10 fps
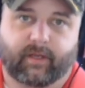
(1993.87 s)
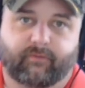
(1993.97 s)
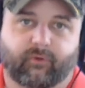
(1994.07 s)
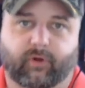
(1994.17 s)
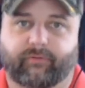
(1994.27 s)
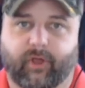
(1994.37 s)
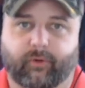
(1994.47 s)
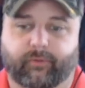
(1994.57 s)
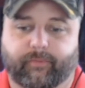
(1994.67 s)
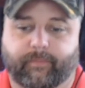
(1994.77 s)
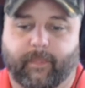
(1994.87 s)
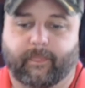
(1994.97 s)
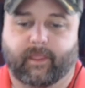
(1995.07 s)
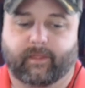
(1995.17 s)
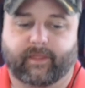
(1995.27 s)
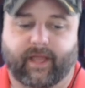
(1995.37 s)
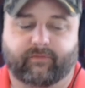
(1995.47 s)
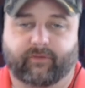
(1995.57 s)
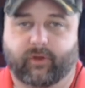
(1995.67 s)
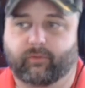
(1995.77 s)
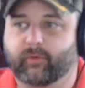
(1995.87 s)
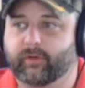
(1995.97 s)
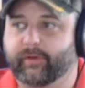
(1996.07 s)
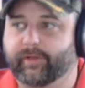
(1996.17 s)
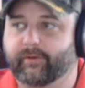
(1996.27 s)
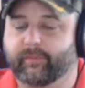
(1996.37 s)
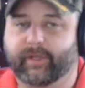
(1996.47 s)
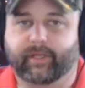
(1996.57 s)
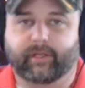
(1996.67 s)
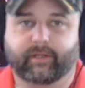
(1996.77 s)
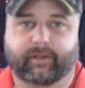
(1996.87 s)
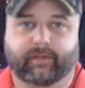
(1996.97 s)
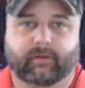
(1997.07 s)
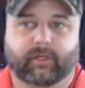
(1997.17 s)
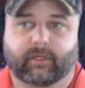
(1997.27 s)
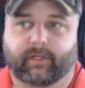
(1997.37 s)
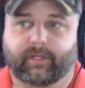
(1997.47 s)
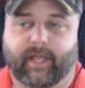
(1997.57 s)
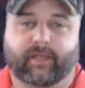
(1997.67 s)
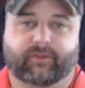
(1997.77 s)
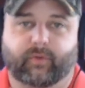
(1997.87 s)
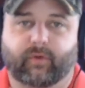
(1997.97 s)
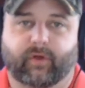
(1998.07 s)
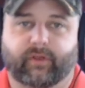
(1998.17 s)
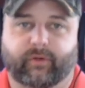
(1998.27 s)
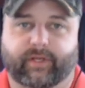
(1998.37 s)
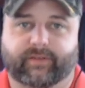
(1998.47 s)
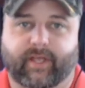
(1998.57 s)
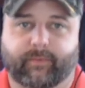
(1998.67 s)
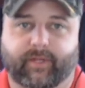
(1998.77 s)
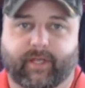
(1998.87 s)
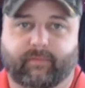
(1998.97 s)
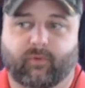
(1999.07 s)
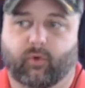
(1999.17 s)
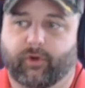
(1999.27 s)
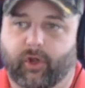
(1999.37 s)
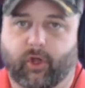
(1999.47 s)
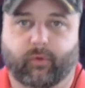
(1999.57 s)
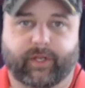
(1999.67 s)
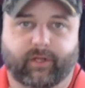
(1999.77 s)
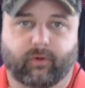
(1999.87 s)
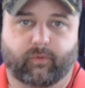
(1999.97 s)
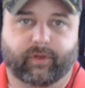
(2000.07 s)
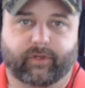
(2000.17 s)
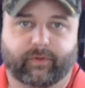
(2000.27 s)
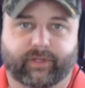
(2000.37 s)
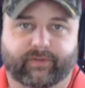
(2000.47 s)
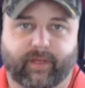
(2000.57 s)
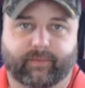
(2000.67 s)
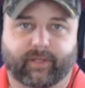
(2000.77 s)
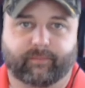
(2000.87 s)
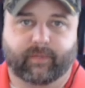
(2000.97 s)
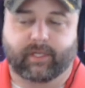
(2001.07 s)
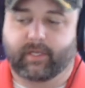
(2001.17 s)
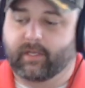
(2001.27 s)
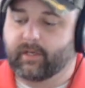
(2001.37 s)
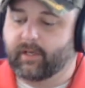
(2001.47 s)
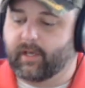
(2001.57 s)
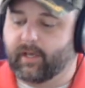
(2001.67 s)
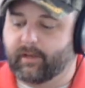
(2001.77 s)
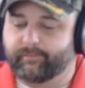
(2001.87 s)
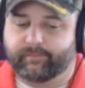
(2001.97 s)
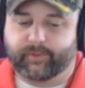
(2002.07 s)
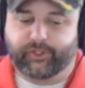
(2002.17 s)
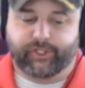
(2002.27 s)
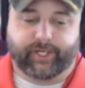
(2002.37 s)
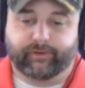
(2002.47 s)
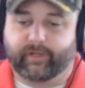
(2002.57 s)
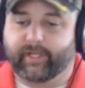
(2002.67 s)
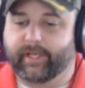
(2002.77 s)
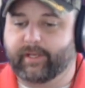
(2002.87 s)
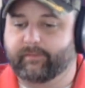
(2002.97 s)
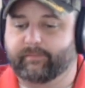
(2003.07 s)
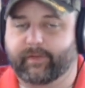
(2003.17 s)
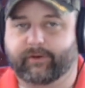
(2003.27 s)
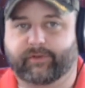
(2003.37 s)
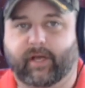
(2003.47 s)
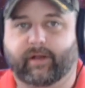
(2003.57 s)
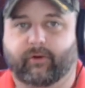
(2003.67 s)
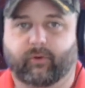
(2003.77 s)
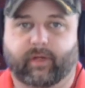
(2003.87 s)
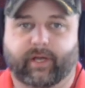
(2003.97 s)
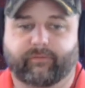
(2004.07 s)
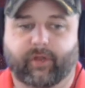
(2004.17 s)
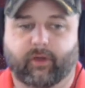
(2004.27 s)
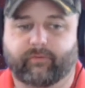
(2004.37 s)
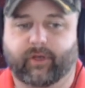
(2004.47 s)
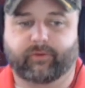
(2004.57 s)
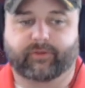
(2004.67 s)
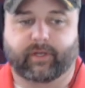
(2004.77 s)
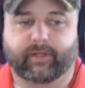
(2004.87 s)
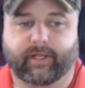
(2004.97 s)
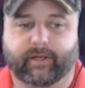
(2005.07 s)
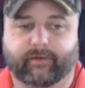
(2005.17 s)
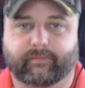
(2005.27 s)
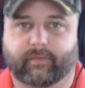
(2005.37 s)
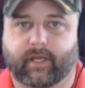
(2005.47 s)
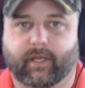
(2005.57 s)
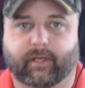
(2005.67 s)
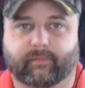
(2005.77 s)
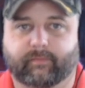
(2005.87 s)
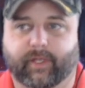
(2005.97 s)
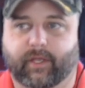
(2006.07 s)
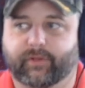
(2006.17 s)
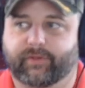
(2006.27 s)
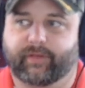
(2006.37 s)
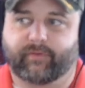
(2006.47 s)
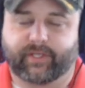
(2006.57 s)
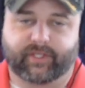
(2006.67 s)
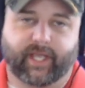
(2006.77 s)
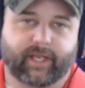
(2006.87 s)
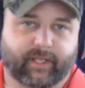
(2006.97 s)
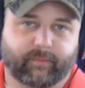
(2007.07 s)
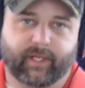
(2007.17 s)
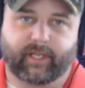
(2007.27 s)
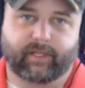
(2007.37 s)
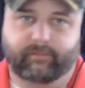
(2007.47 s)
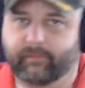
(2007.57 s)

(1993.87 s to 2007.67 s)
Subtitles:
for a vote. That vote will either be, yes, we want to accept him, or no, we don't want to accept him. Generally, there's not a whole lot of no votes on there, because the investigating committee,